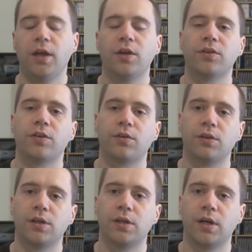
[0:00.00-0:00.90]
so
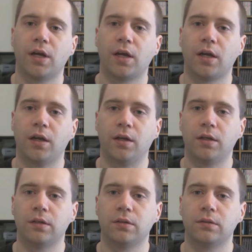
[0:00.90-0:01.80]

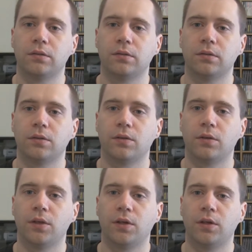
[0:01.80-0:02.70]
the
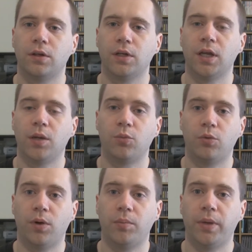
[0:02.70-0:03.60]
game will
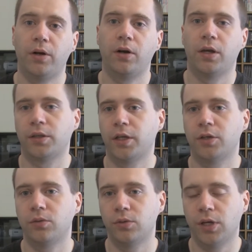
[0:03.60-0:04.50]
run better on
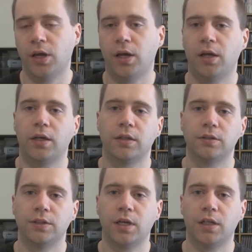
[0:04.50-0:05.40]
like Ouya
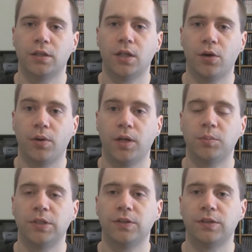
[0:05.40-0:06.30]
and low-end
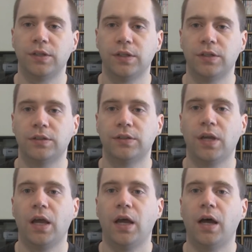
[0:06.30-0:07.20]
PCs,
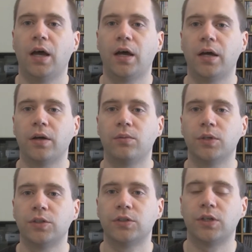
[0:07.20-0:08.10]

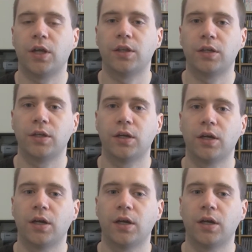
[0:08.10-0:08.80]
which I think